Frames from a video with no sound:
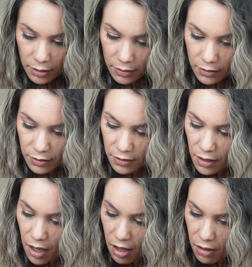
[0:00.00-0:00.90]

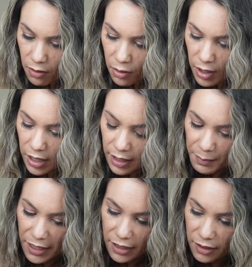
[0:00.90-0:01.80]
So
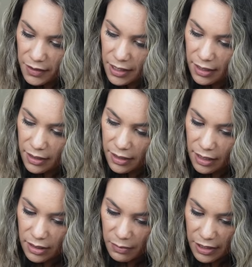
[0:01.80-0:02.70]
I'm kind of second
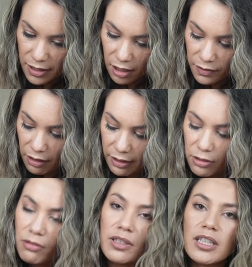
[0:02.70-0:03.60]
guessing myself now. I
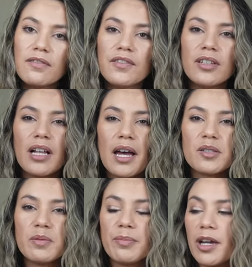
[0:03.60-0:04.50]
don't really feel
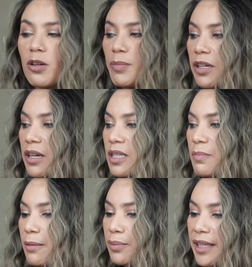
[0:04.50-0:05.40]
as prepared because
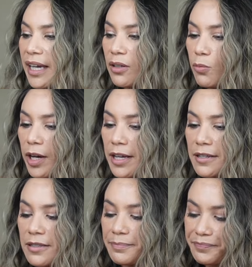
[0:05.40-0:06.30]
my plan
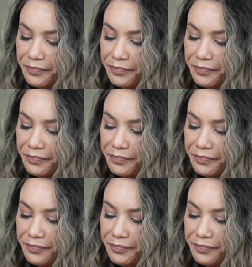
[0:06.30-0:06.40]
was